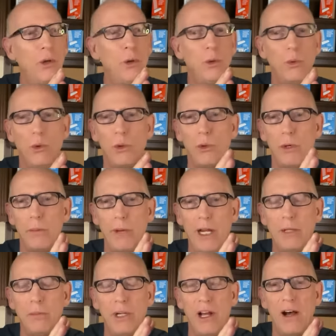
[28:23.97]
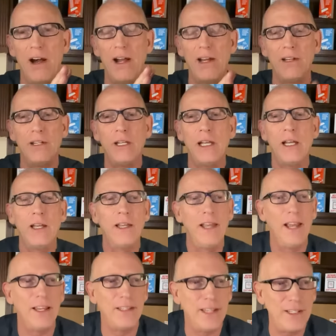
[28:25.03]
would remain behind.
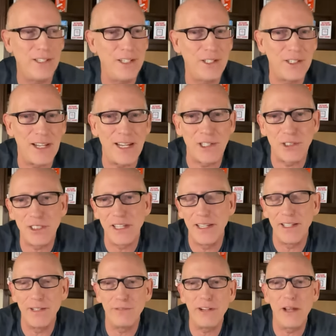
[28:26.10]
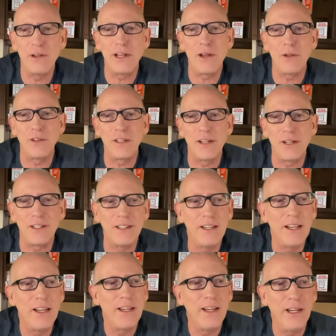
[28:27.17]
And they did tests, and they found out that
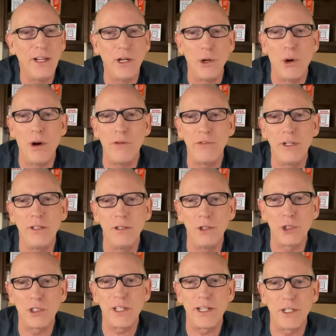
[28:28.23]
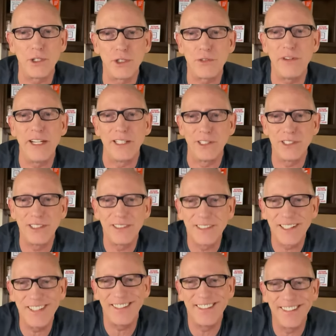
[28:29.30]
it often looks like a Sphinx.
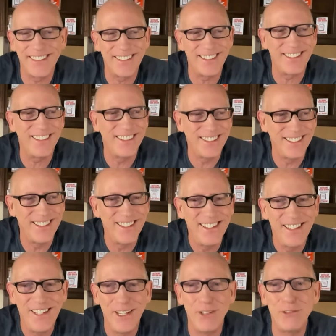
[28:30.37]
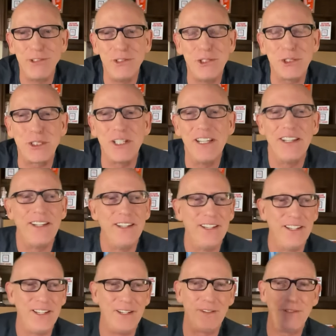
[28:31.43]
If you just
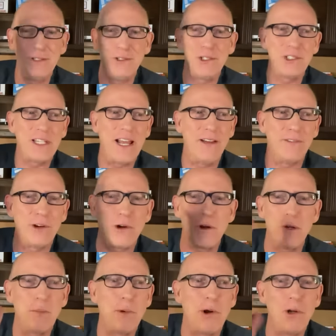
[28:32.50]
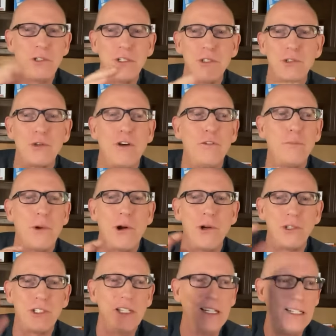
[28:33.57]
have hard parts and soft
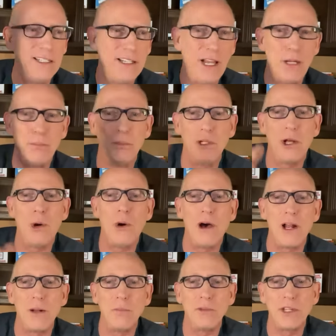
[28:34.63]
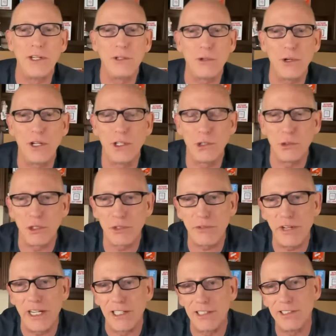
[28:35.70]
parts and blow on them, they turn into a
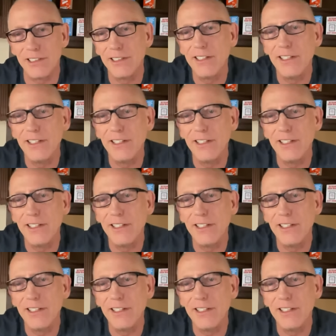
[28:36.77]
Sphinx.